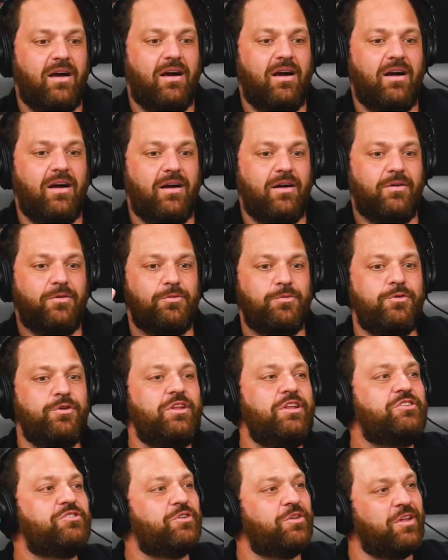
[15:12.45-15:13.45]
uh,
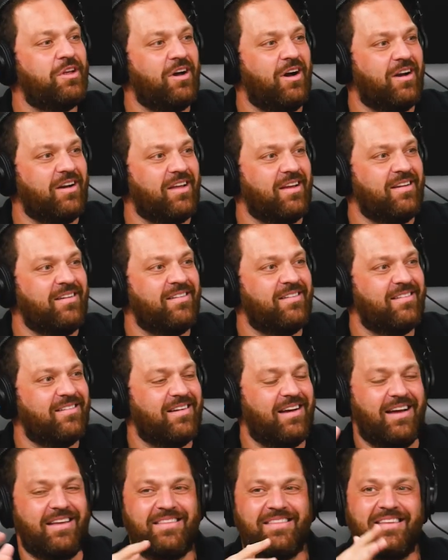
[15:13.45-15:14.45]
Rudy Giuliani,
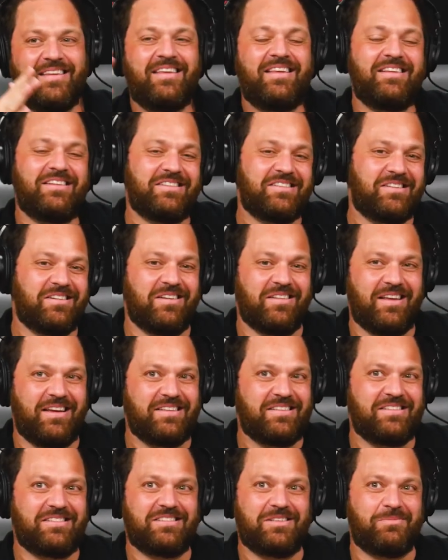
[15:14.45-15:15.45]
I think mm-hmm. he's still
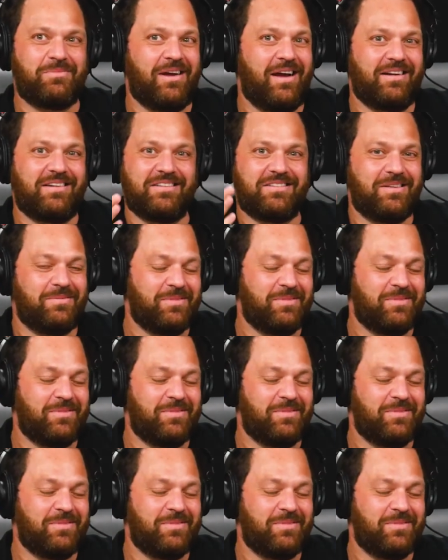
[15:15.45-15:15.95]
licensed to practice.